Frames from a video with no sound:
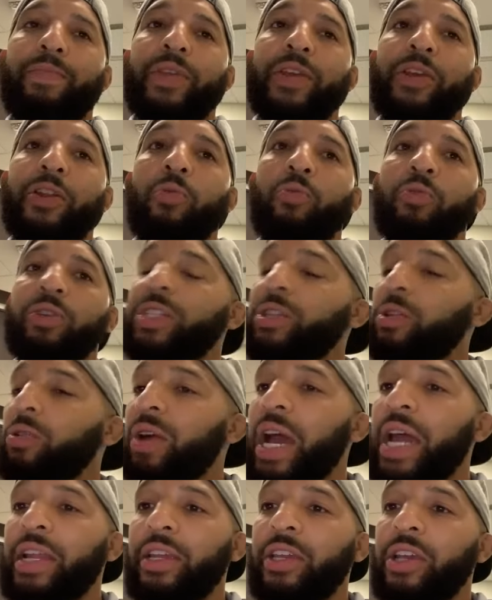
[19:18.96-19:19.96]
you know, we're still
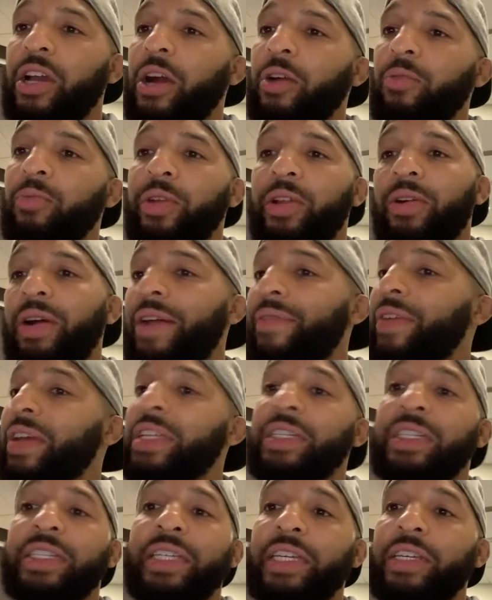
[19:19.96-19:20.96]
kind of young. We don't have
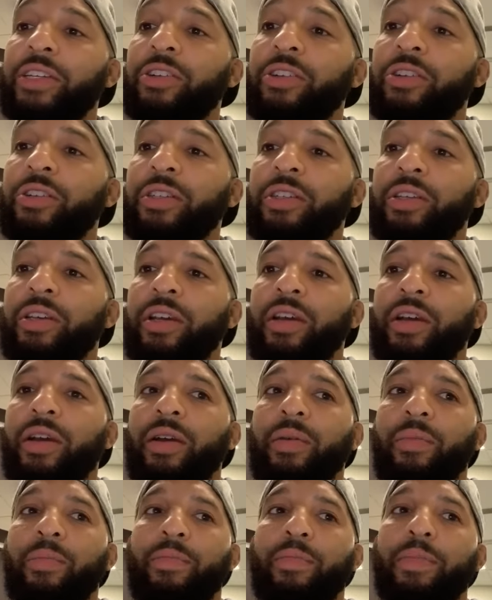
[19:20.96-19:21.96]
any seniors.
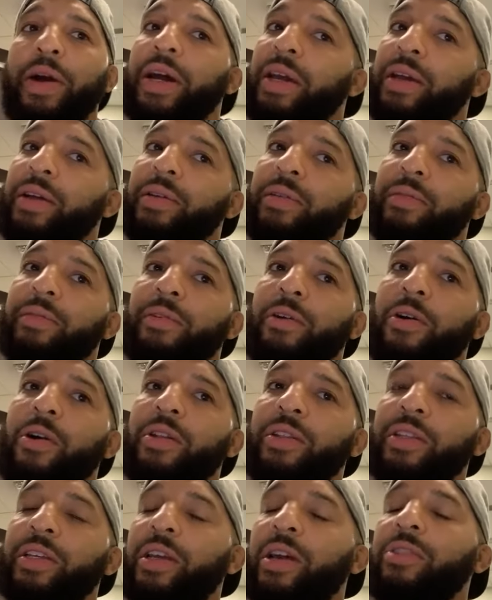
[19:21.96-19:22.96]
But
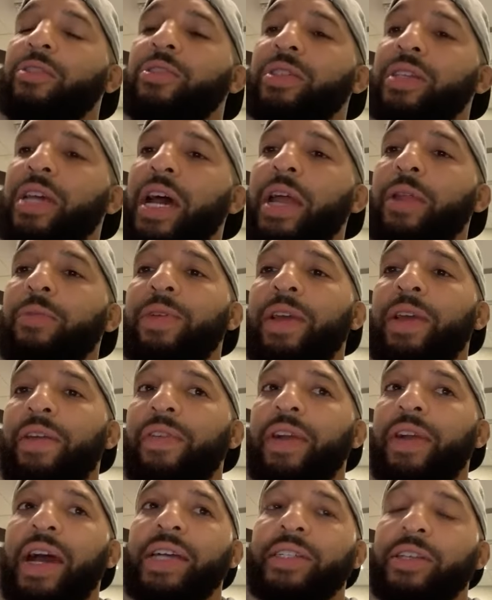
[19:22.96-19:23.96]
on the other side, we
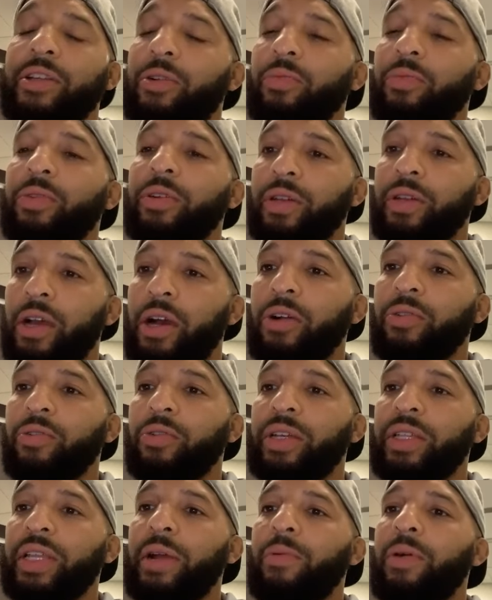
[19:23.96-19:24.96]
have guys that are really
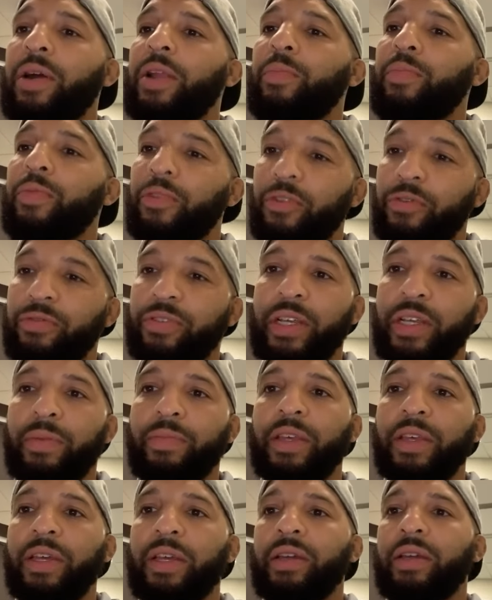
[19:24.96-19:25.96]
hungry, that want to prove
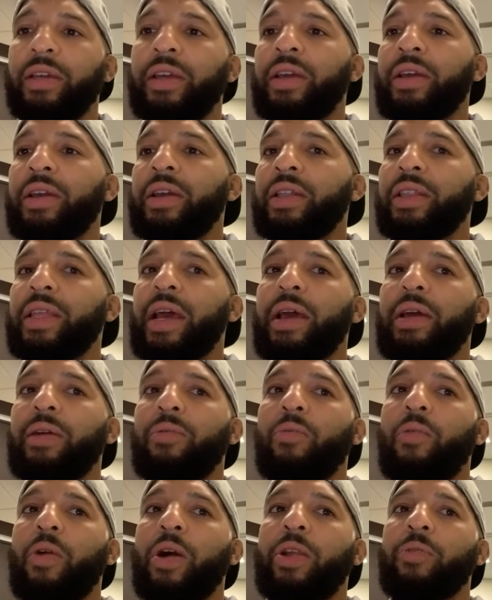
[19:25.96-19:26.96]
something, that
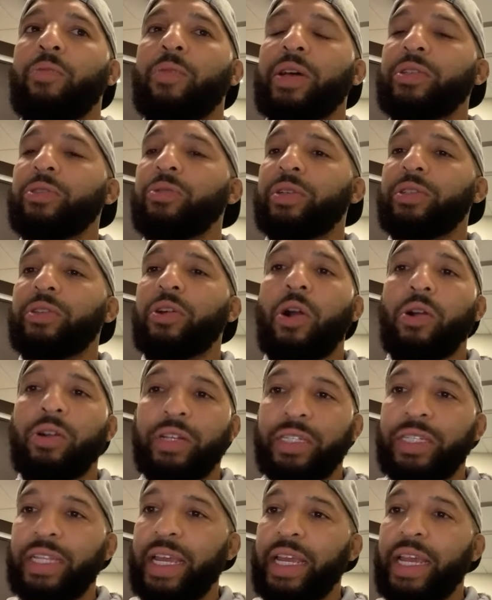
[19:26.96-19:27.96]
want to wrestle as hard
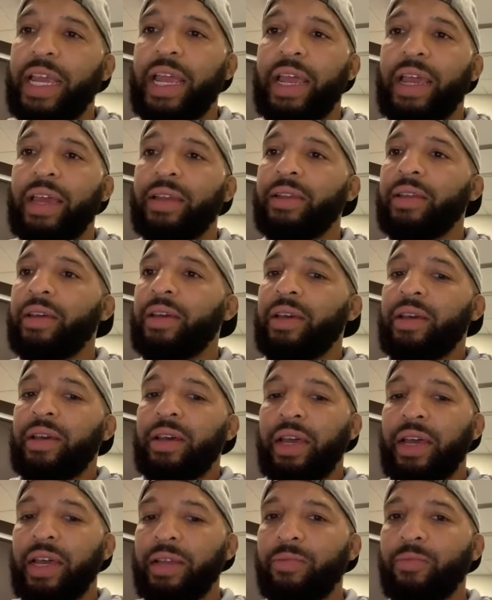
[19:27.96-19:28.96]
as they can
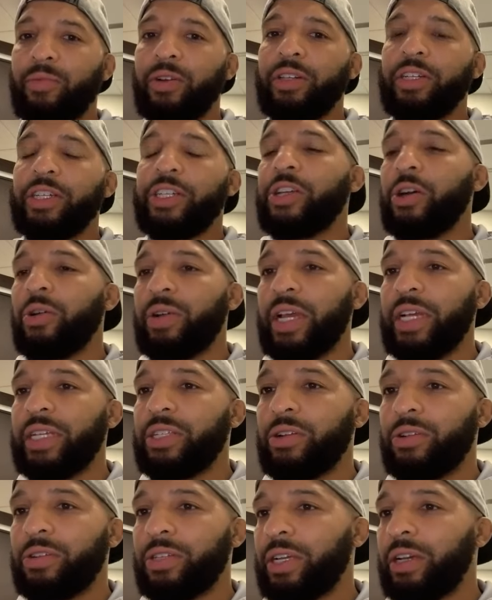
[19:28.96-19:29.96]
and really
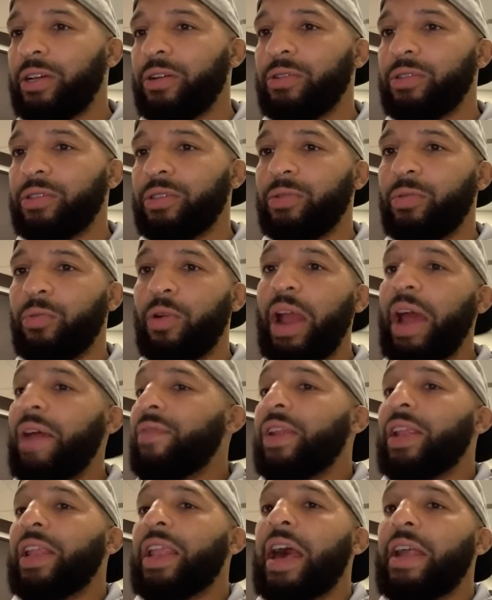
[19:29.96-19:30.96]
showcase their skills. We're
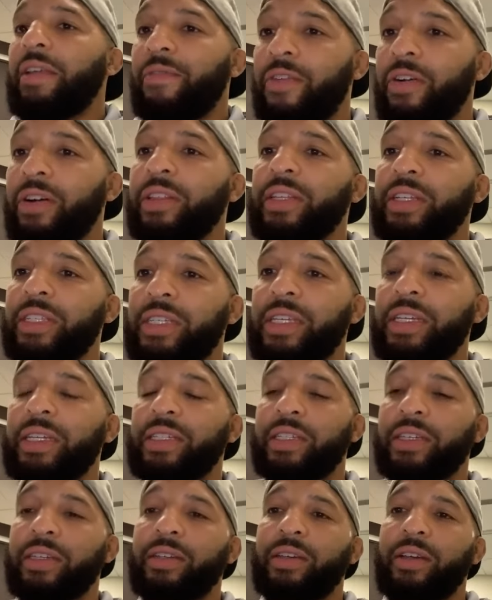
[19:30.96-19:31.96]
having a lot of fun this
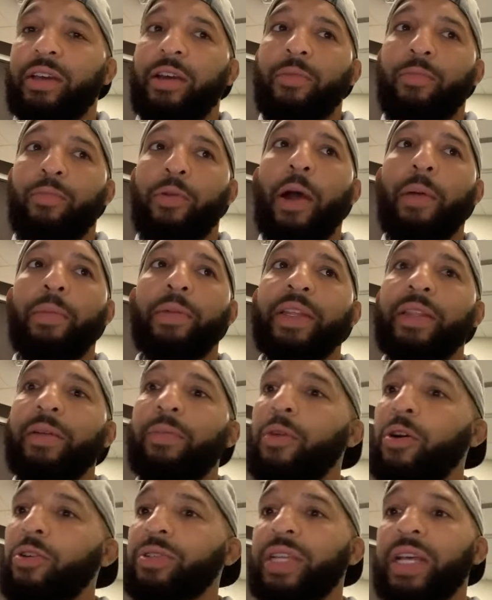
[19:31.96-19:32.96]
season. Probably the
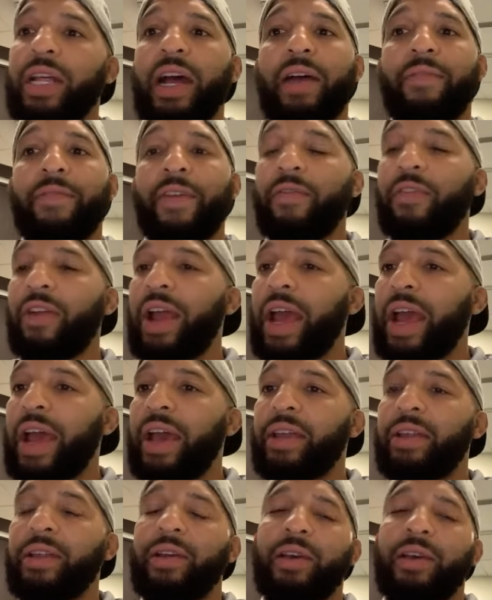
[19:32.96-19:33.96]
most that I've ever
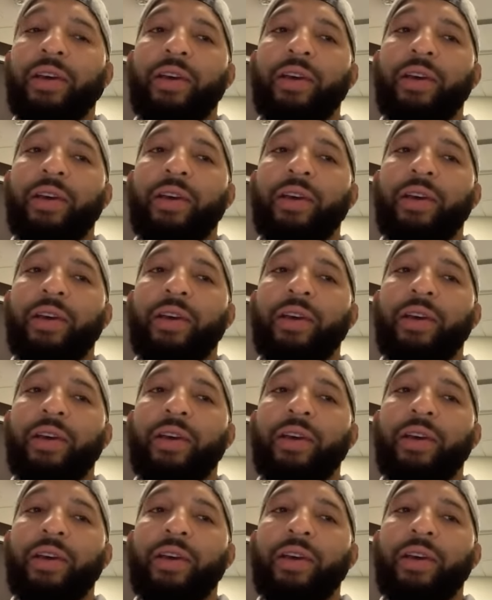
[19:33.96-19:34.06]
had